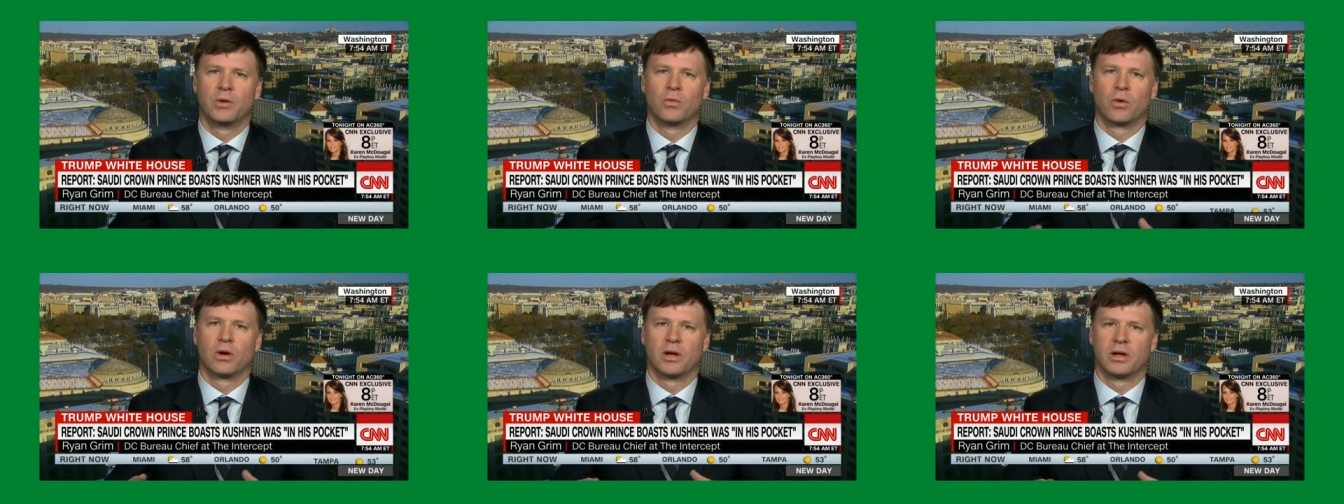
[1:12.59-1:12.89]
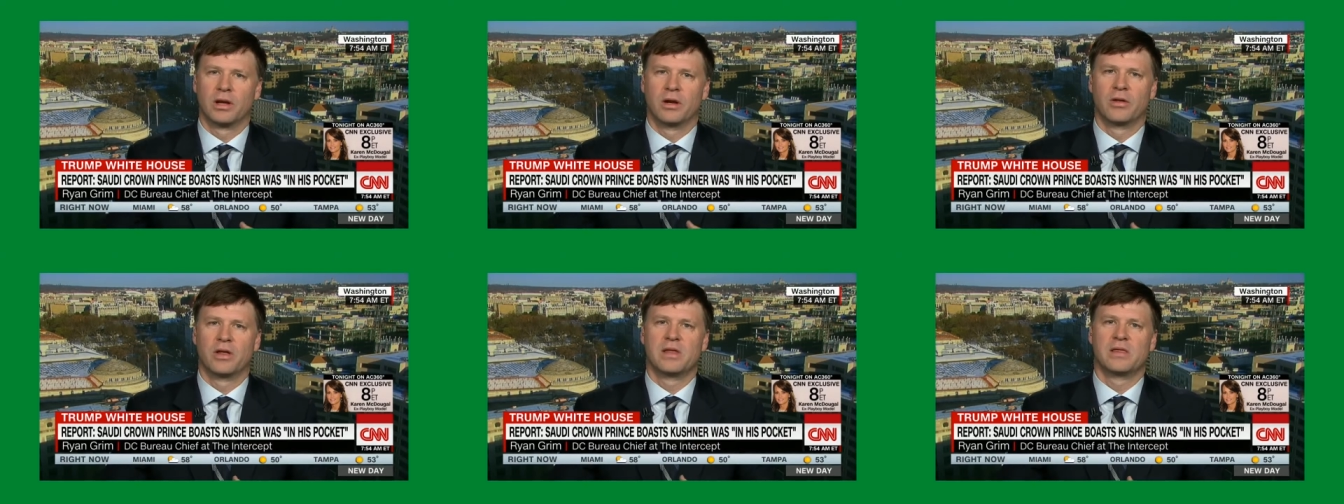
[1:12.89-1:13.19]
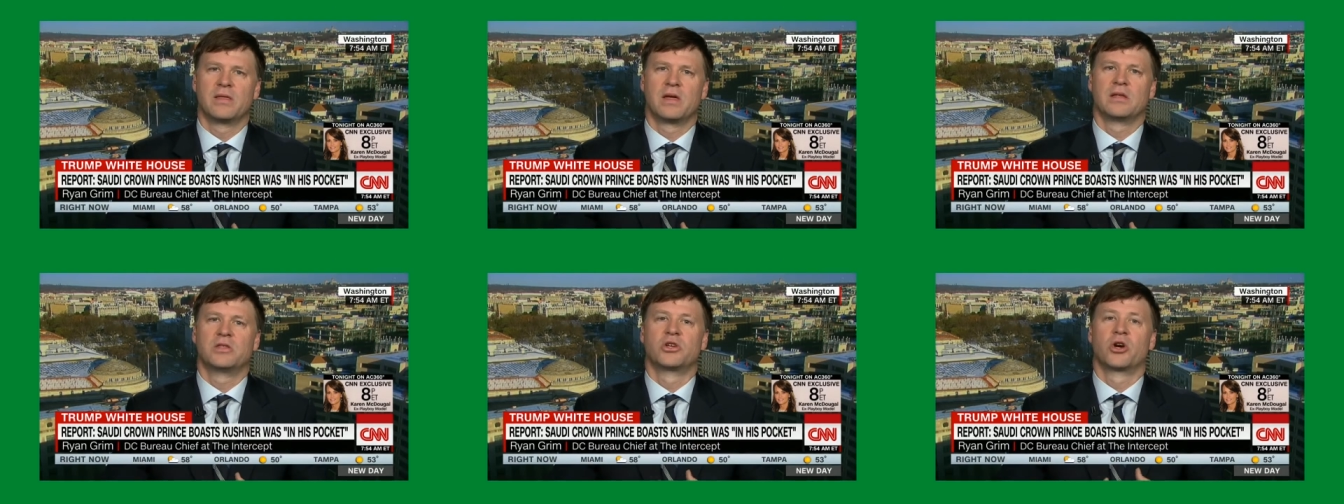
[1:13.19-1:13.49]
where
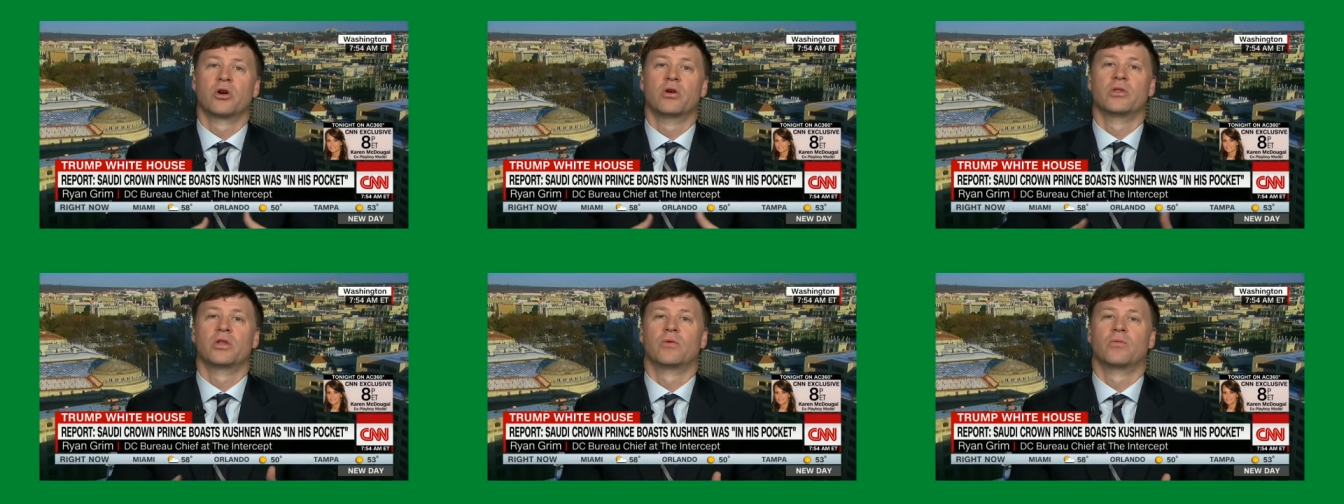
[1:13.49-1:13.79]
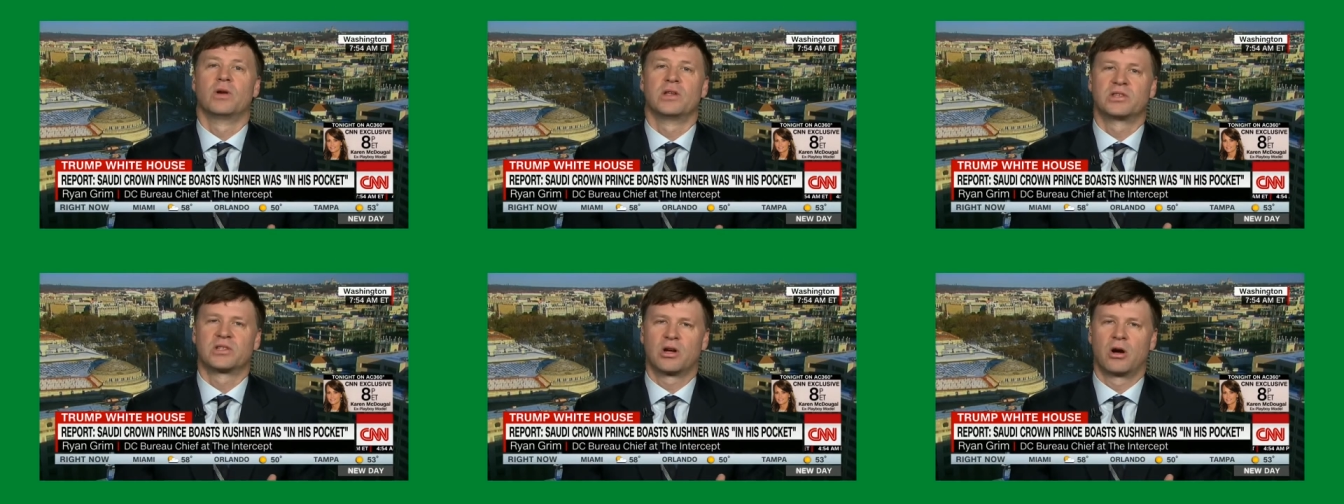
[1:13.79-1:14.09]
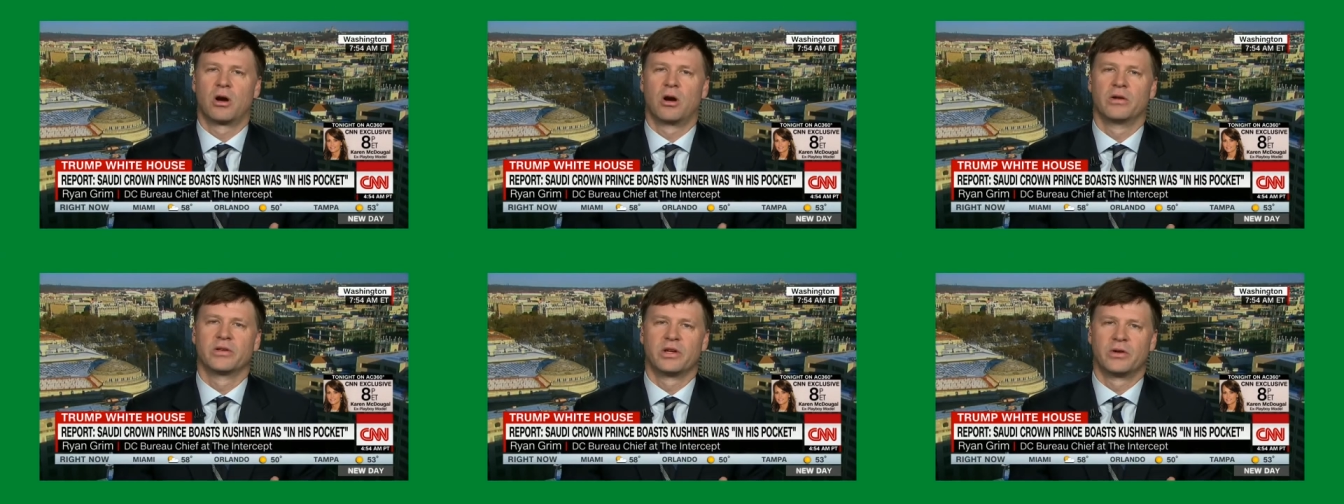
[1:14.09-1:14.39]
they turned the
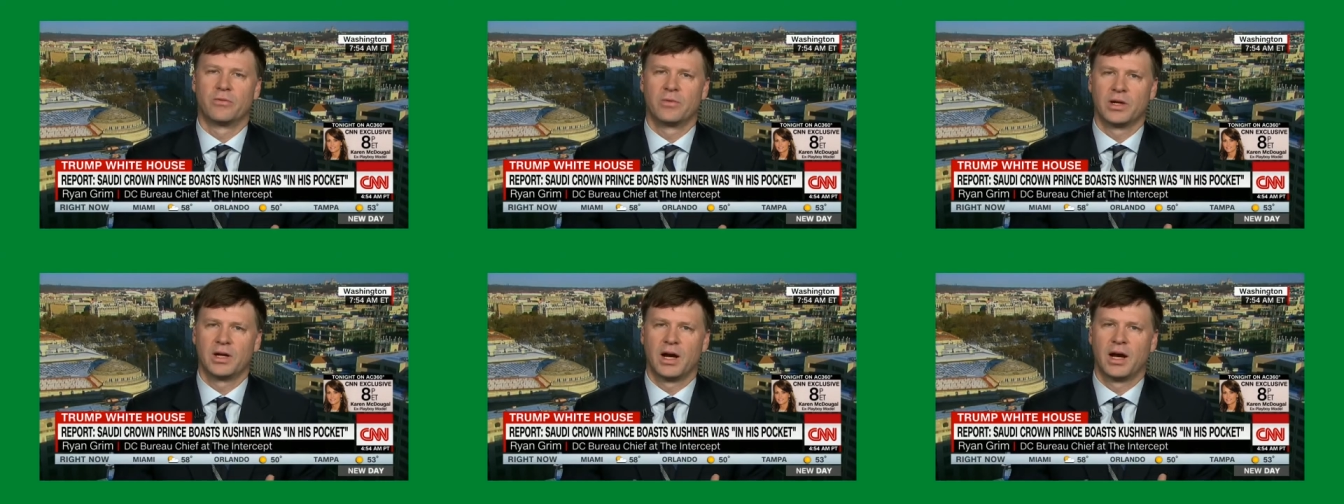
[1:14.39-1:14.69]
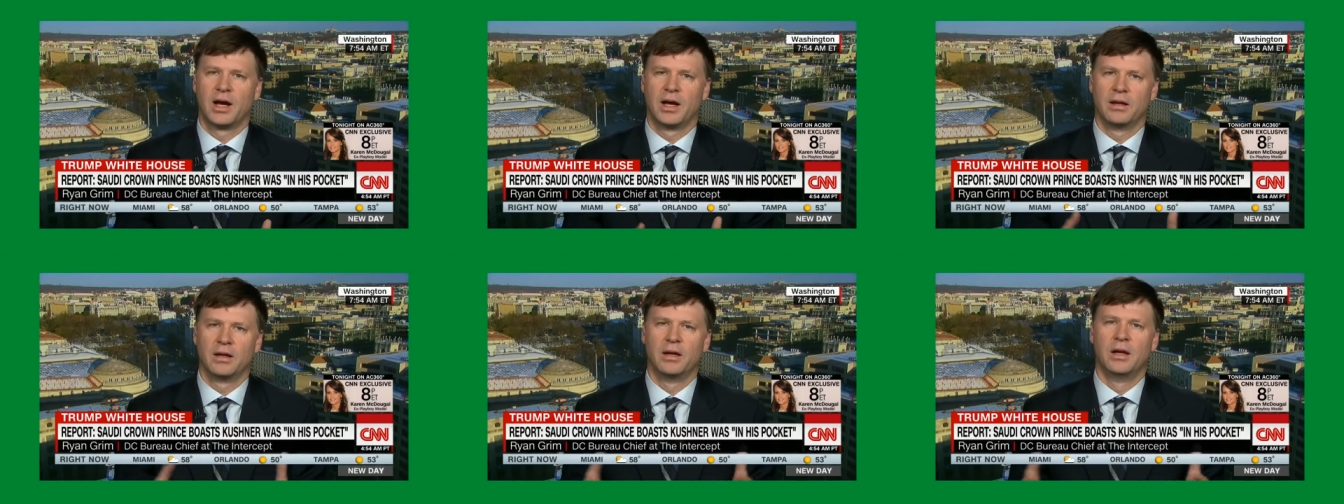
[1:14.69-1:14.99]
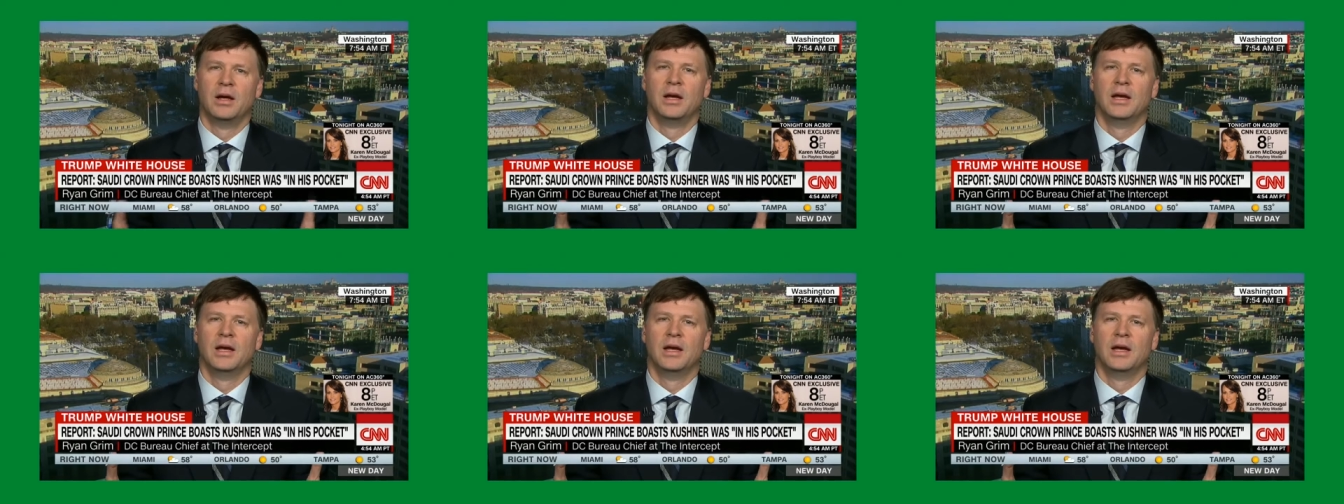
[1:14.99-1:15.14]
Ritz-Carlton Riyadh